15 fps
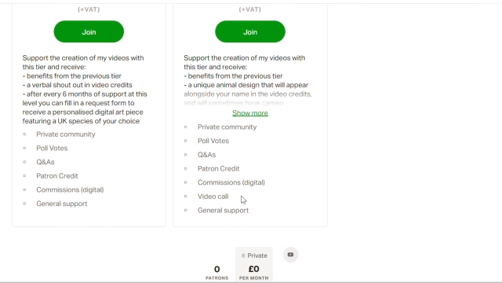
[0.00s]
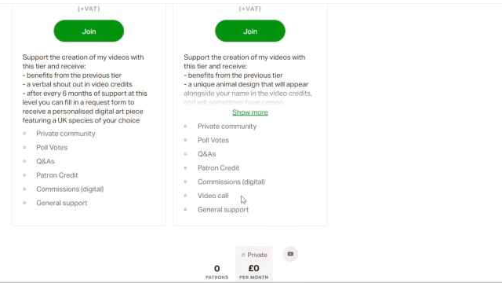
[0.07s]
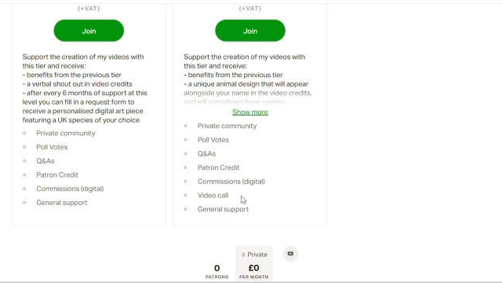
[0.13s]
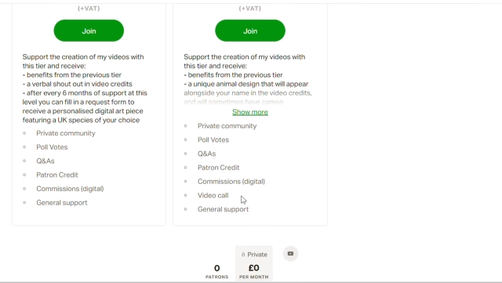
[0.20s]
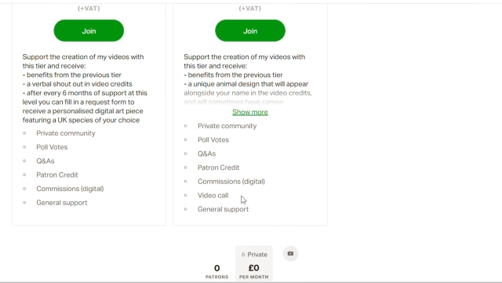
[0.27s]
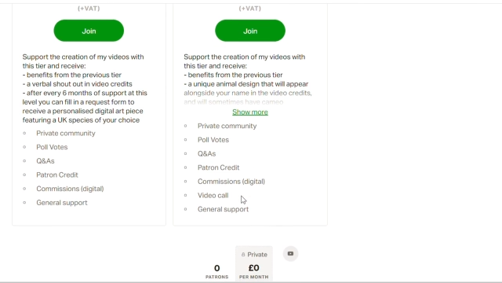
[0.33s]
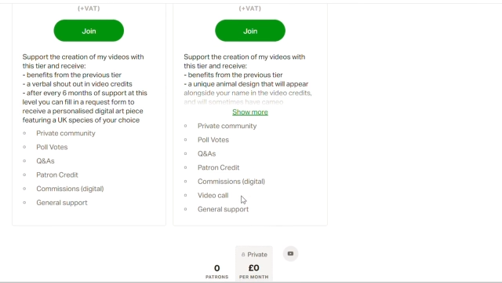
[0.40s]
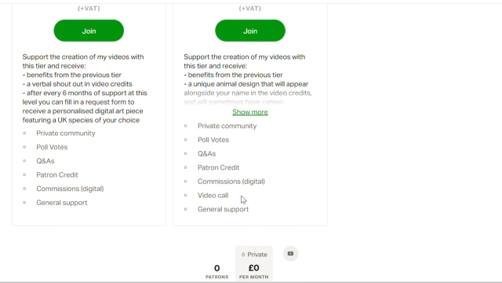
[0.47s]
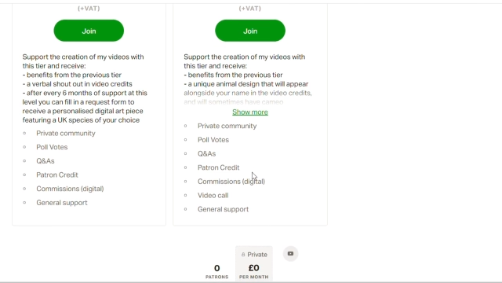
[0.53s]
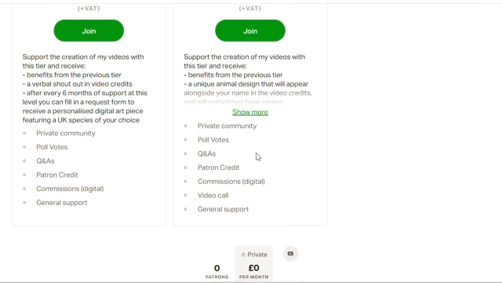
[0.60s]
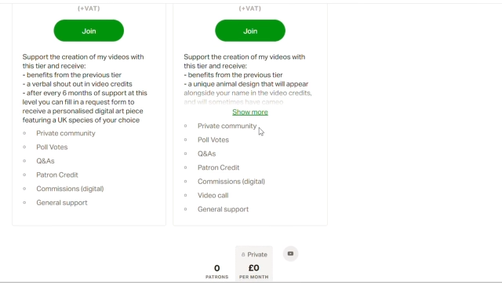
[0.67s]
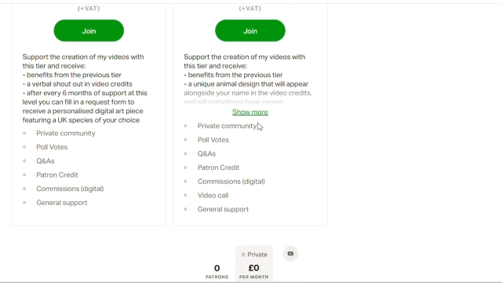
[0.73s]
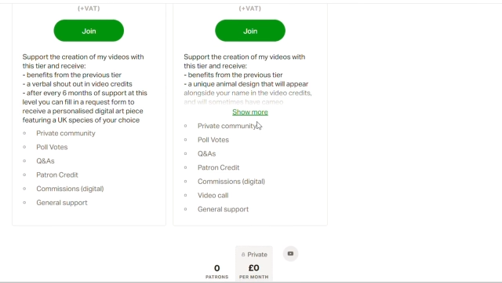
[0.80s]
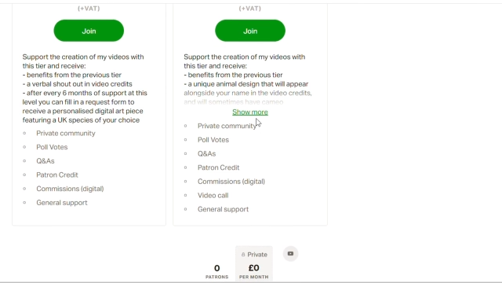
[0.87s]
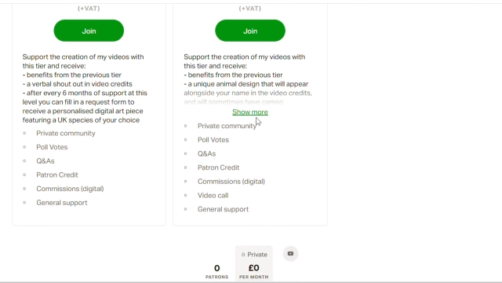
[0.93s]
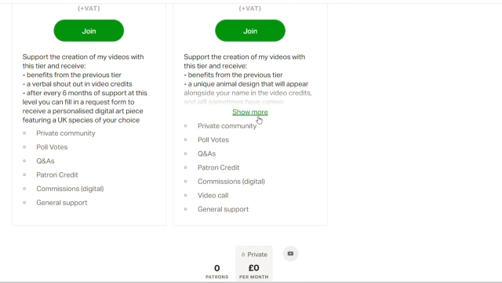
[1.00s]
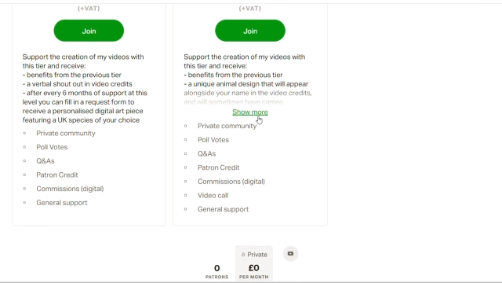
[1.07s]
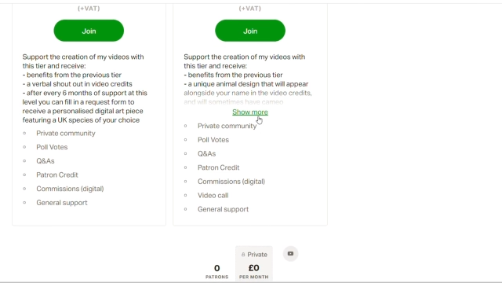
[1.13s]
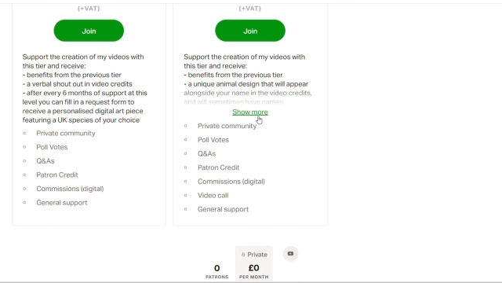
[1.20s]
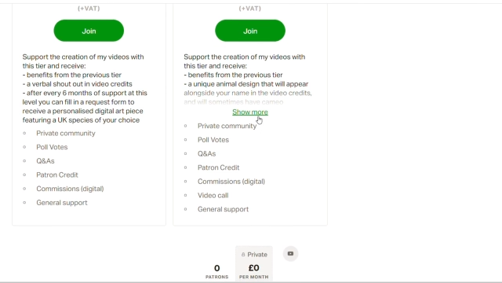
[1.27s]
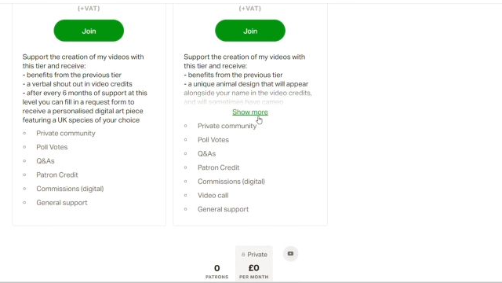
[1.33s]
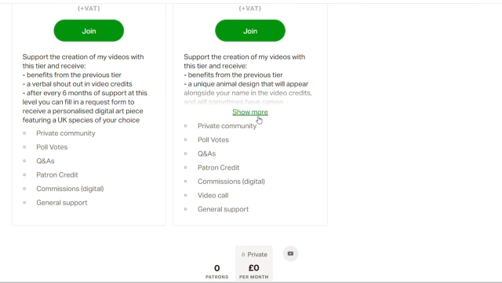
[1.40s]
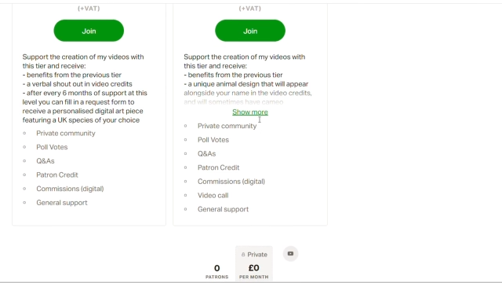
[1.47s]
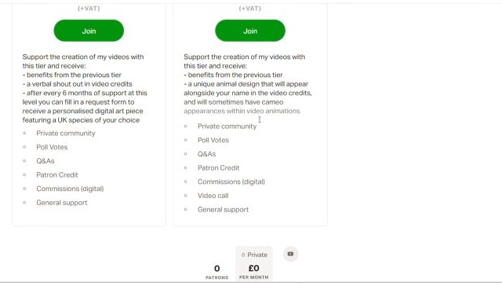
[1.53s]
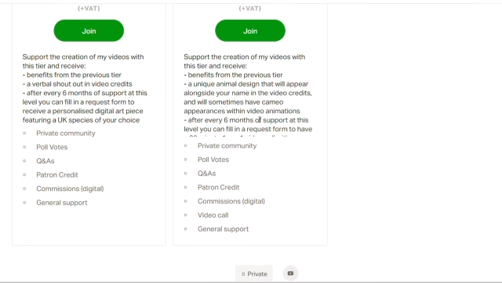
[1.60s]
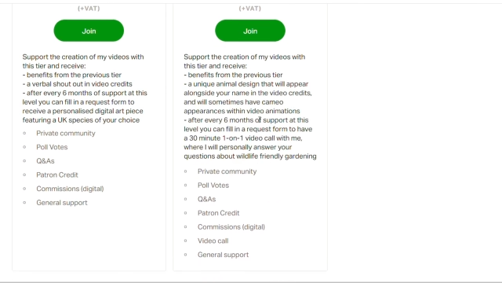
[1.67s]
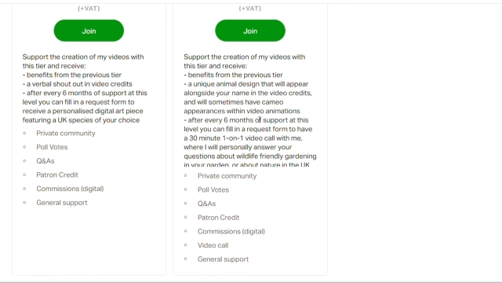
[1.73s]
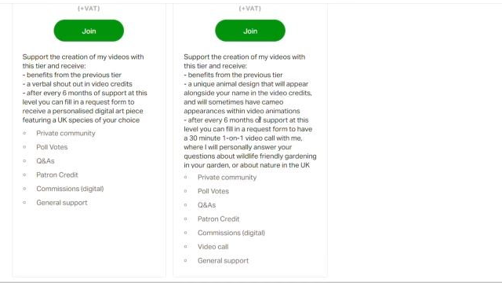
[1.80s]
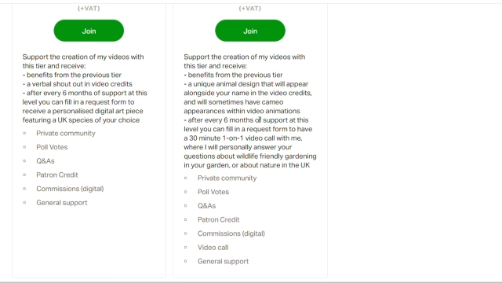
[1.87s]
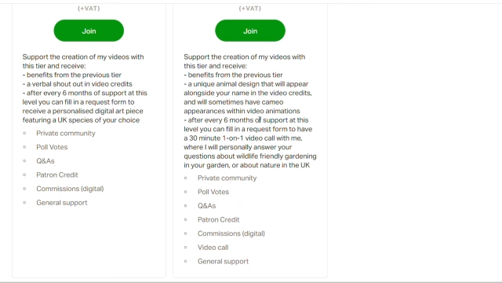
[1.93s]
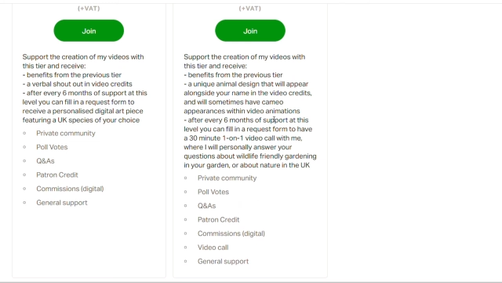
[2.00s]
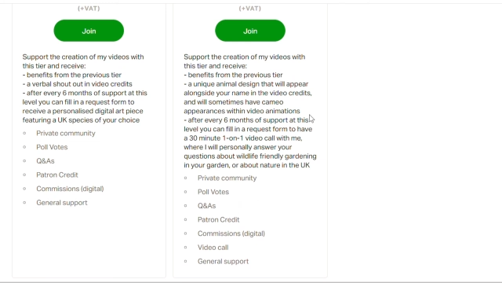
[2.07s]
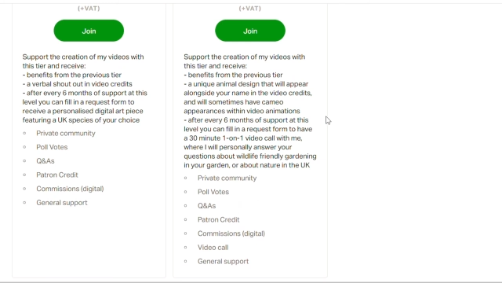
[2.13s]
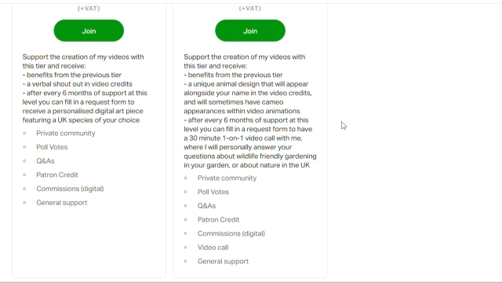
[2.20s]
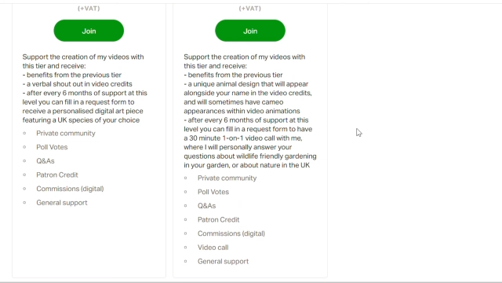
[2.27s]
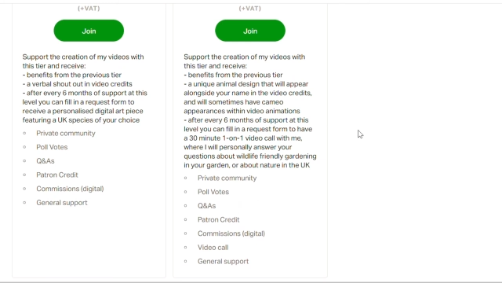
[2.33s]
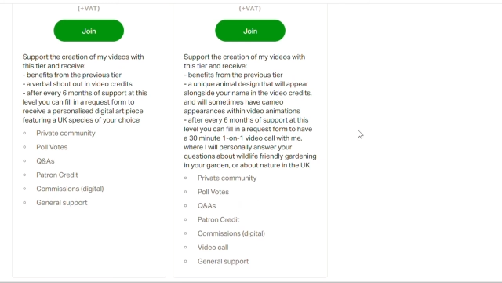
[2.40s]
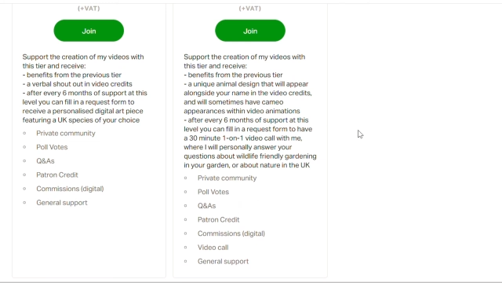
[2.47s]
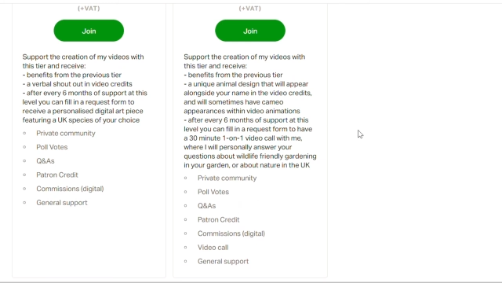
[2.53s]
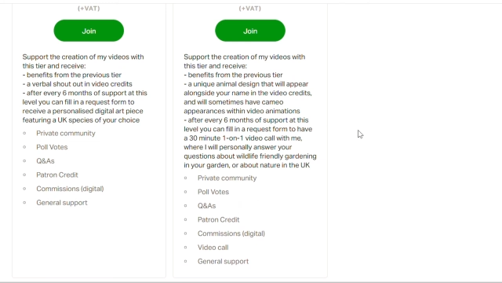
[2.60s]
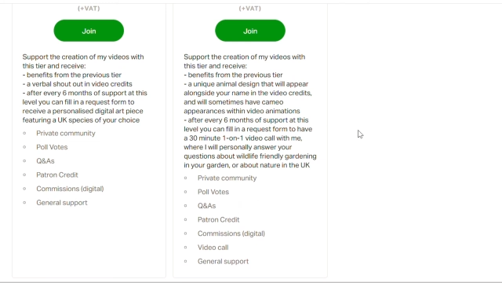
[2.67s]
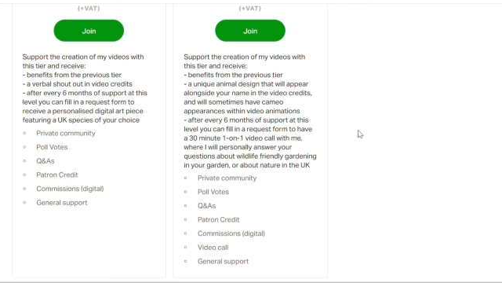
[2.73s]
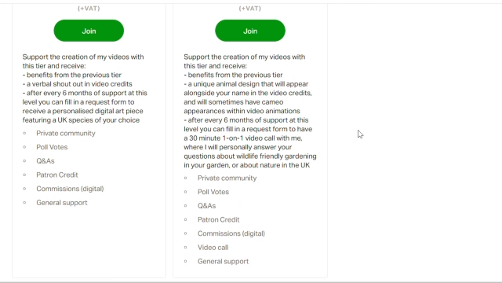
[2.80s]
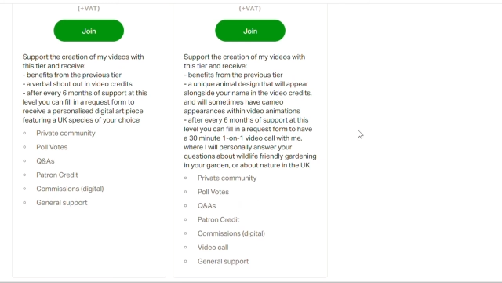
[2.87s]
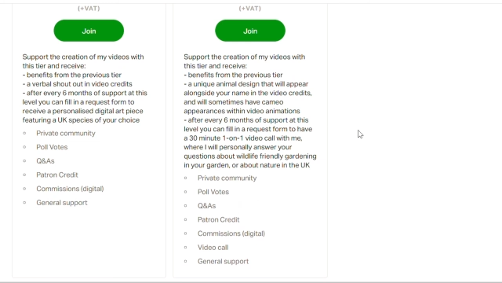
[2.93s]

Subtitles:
Nobody's mouth can be seen.